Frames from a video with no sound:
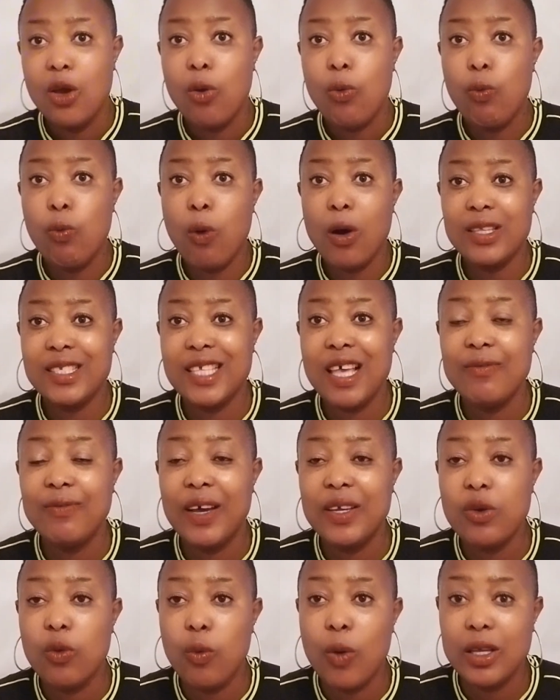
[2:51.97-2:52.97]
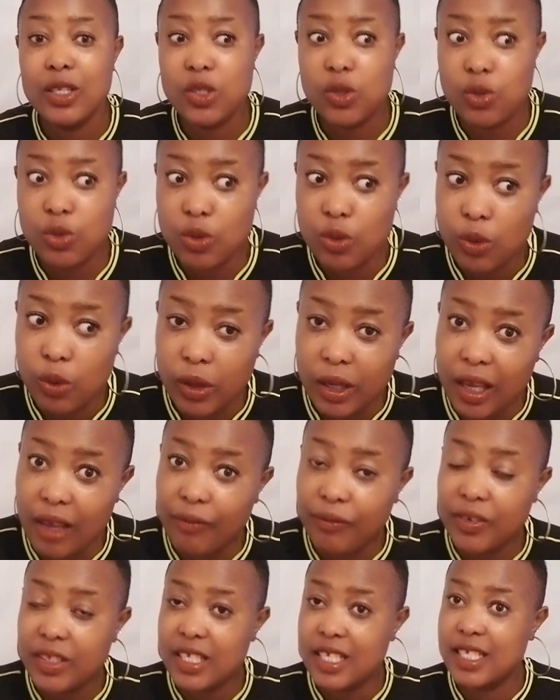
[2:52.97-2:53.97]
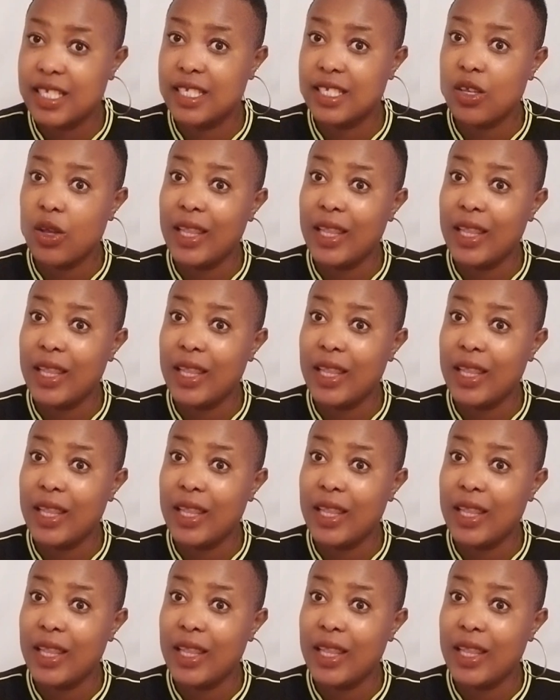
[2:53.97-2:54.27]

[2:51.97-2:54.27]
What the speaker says: Whatever you want to do, if it is